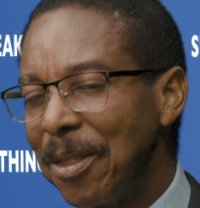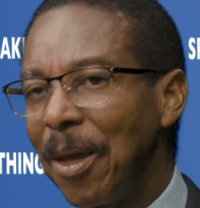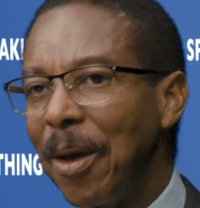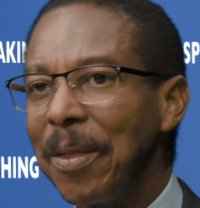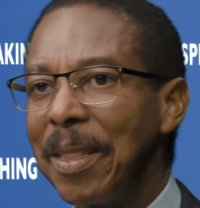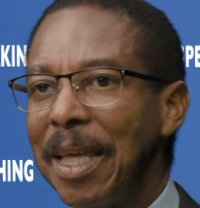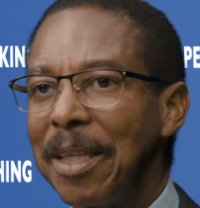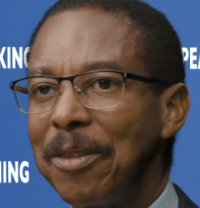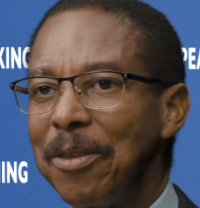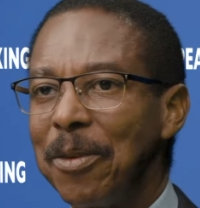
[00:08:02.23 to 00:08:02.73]

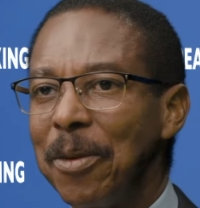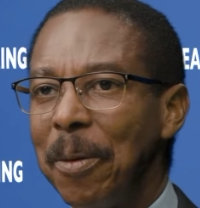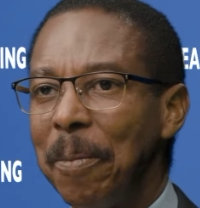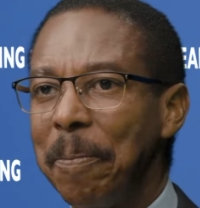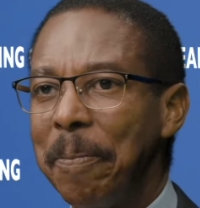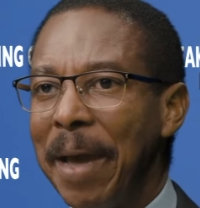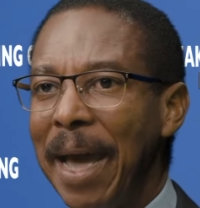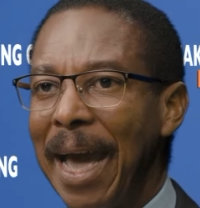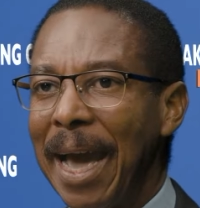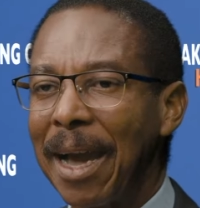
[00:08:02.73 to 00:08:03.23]
that you're
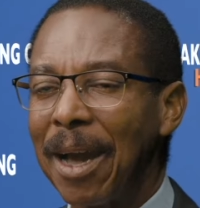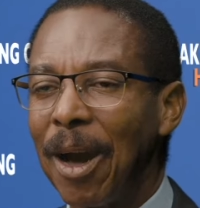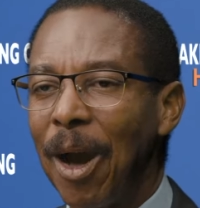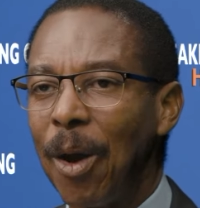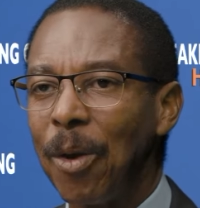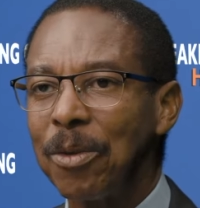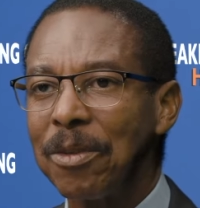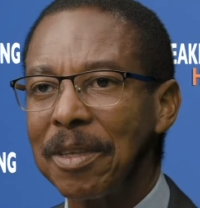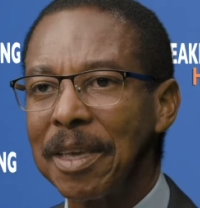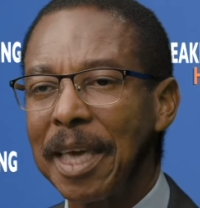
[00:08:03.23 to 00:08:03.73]
back,
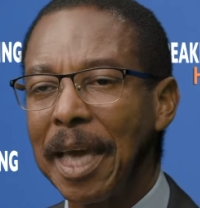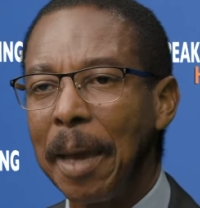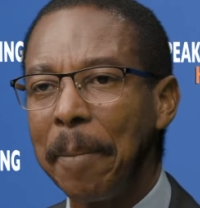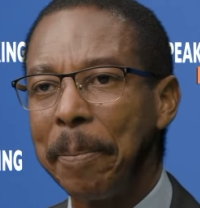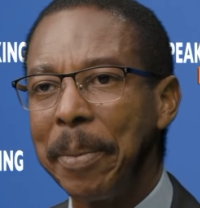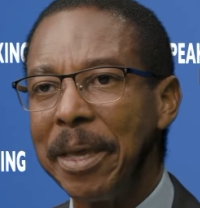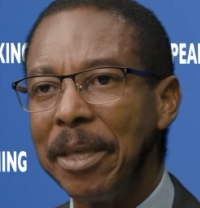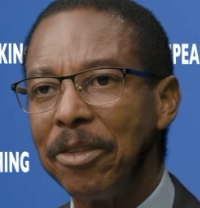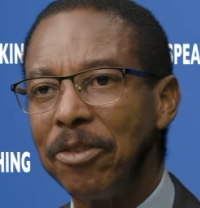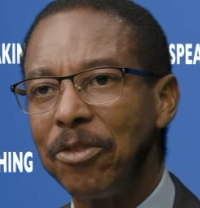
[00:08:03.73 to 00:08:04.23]
how is the
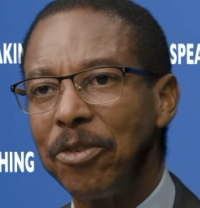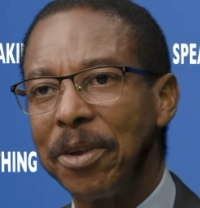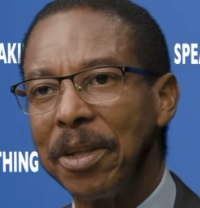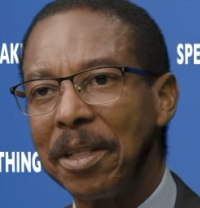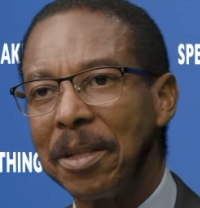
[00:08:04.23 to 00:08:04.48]
campaign trail